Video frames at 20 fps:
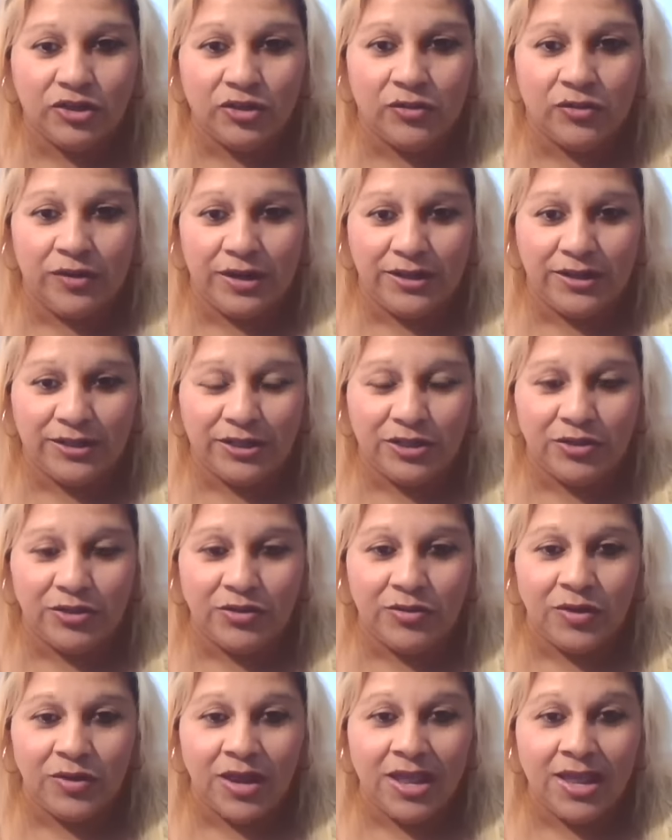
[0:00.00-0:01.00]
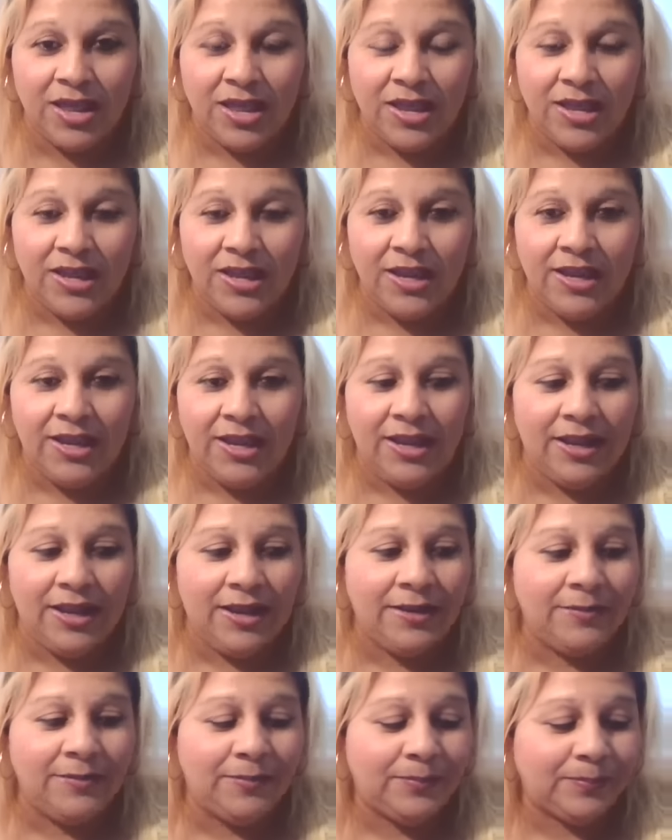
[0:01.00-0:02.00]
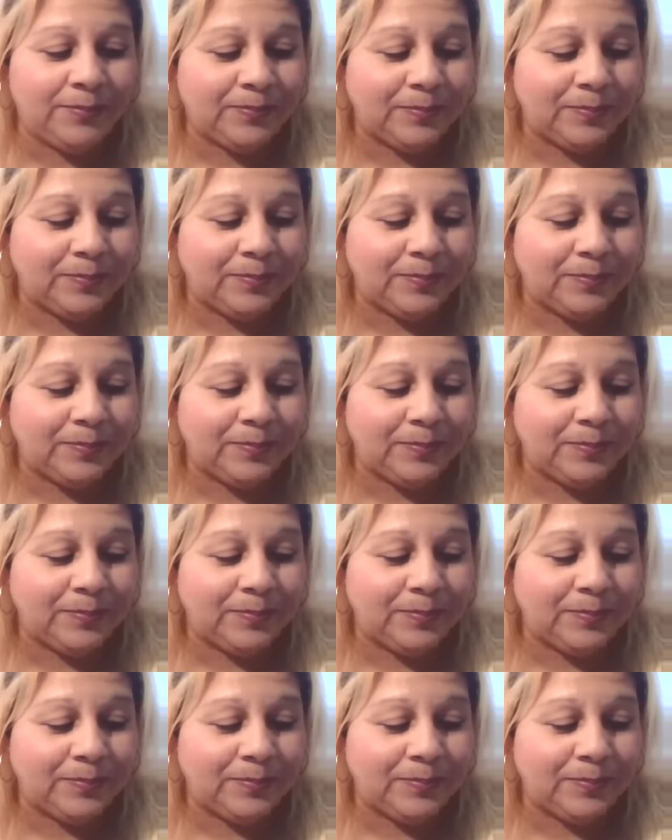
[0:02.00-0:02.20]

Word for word: you're into. And